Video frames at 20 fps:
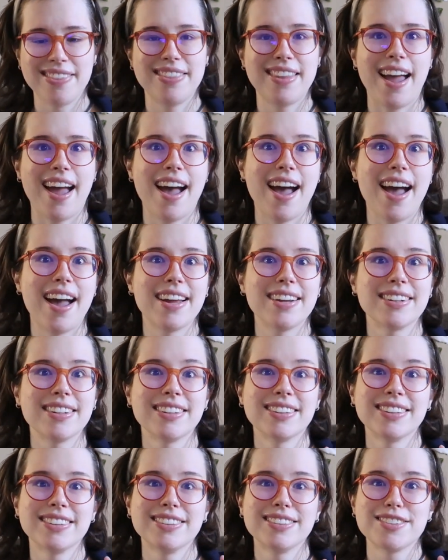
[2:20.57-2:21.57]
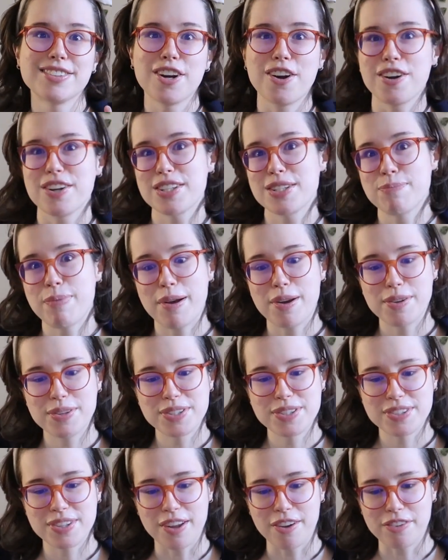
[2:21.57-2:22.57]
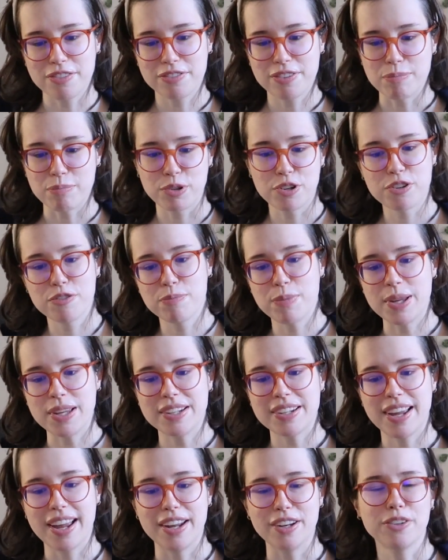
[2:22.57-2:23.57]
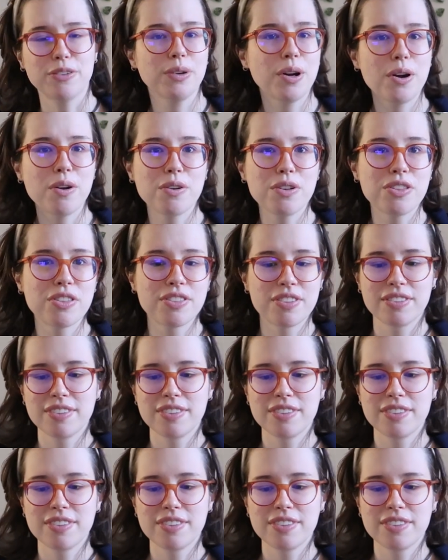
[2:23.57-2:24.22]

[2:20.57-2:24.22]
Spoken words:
that talks about self-improvement and growth,